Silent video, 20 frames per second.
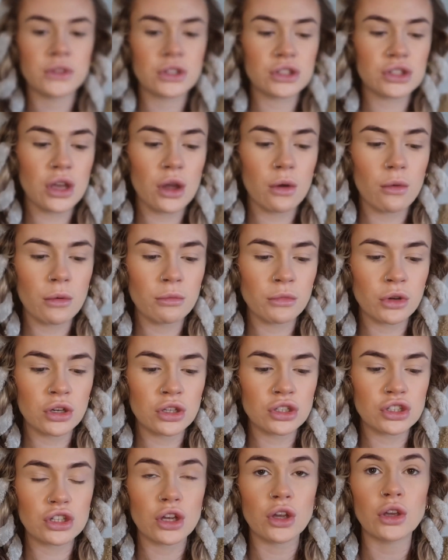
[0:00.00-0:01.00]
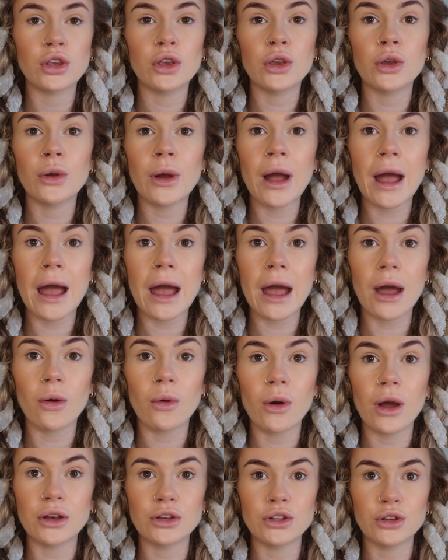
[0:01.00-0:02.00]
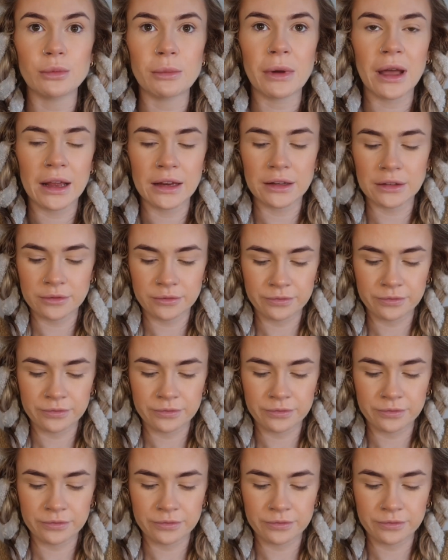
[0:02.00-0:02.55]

So I'm going to show you how I do mine.